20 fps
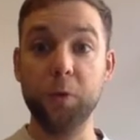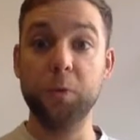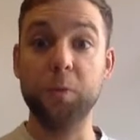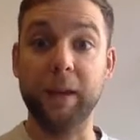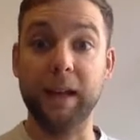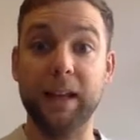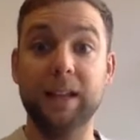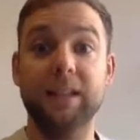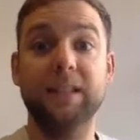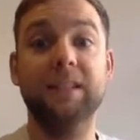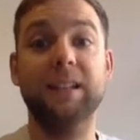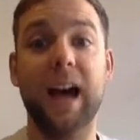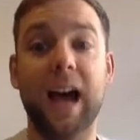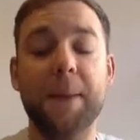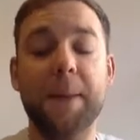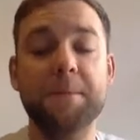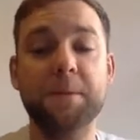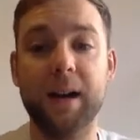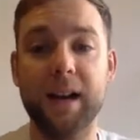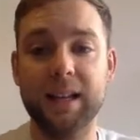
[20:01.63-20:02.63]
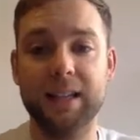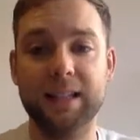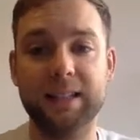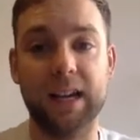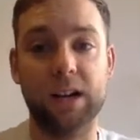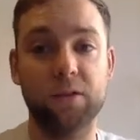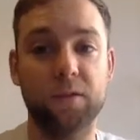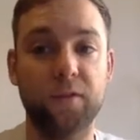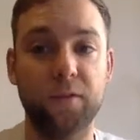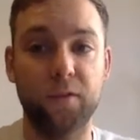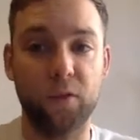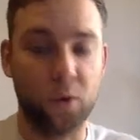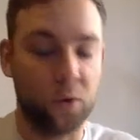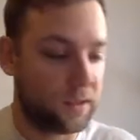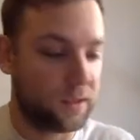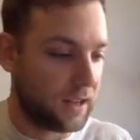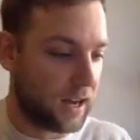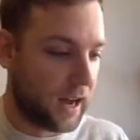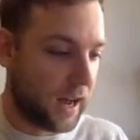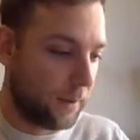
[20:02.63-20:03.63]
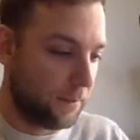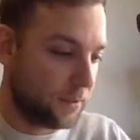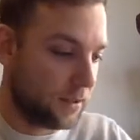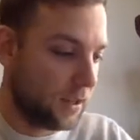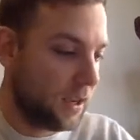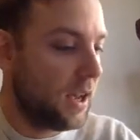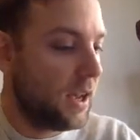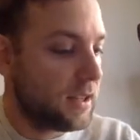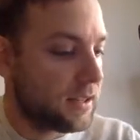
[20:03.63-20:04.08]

means times by itself 4 times.